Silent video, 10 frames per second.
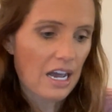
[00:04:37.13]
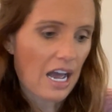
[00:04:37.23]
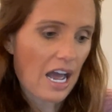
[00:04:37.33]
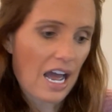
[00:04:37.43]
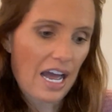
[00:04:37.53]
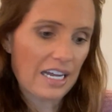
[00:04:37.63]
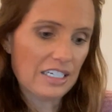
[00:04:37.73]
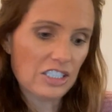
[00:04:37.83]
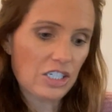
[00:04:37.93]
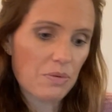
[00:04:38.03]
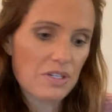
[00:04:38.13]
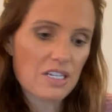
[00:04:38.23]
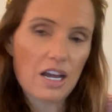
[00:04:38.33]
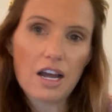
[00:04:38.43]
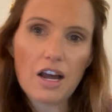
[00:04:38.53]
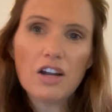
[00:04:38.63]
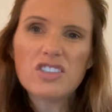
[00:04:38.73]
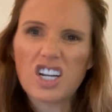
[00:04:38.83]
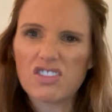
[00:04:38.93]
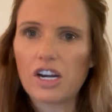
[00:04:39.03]
And she was
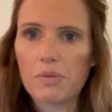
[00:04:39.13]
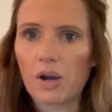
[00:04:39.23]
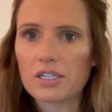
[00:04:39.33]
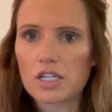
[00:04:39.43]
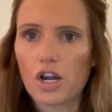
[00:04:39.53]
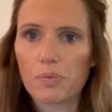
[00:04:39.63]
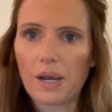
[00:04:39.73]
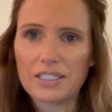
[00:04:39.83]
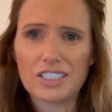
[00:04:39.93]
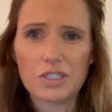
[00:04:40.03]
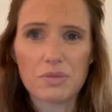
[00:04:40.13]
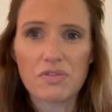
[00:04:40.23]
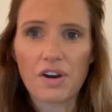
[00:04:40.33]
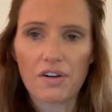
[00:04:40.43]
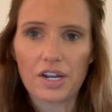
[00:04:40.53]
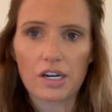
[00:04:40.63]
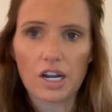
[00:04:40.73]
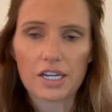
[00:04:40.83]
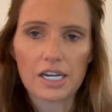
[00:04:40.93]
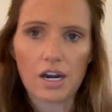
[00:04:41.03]
undone really by a slow pace, and she was very
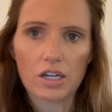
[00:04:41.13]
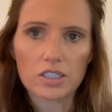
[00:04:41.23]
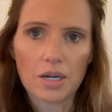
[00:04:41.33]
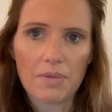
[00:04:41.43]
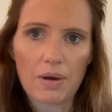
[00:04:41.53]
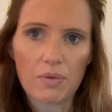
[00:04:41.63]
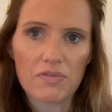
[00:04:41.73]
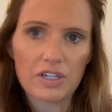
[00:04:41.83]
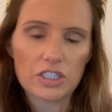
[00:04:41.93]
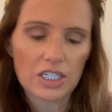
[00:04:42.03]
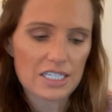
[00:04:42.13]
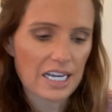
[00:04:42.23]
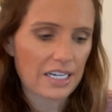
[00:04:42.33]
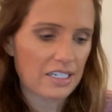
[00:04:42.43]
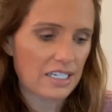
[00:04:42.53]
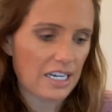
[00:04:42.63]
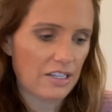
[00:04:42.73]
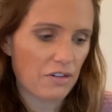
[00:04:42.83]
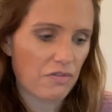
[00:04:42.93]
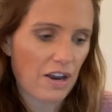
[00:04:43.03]
unlucky last time out when finishing second in
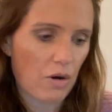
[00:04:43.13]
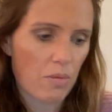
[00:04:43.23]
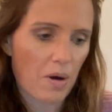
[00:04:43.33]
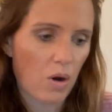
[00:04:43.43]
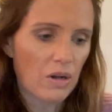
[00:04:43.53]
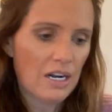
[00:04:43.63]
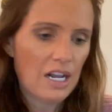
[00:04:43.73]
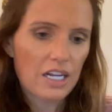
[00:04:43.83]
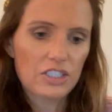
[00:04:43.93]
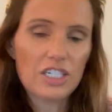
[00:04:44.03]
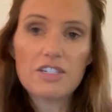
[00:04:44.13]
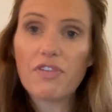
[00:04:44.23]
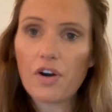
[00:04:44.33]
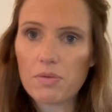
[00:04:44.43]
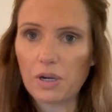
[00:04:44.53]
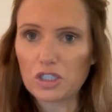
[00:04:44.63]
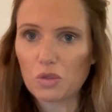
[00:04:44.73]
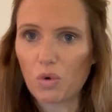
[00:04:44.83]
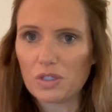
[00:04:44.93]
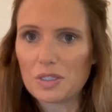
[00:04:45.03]
the Flower Bowl. She's very much the
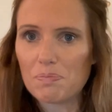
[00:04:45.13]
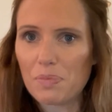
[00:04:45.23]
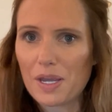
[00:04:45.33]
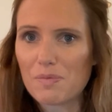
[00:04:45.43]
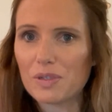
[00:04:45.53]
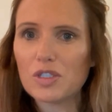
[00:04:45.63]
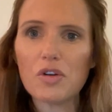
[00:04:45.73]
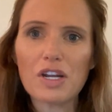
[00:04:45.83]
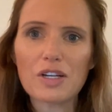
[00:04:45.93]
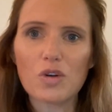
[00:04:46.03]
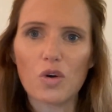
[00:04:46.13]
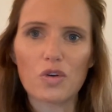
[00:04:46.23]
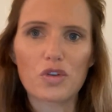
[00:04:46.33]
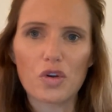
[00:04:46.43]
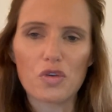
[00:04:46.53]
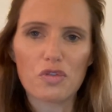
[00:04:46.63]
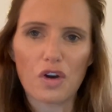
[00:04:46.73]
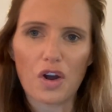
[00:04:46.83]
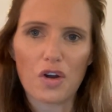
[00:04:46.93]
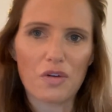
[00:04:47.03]
one to beat, but don't ignore
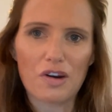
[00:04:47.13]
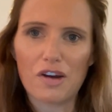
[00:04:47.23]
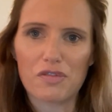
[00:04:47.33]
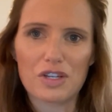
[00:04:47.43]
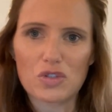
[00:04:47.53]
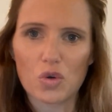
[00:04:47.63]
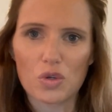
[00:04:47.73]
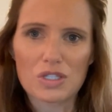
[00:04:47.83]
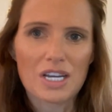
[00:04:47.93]
Gufo. Love this horse.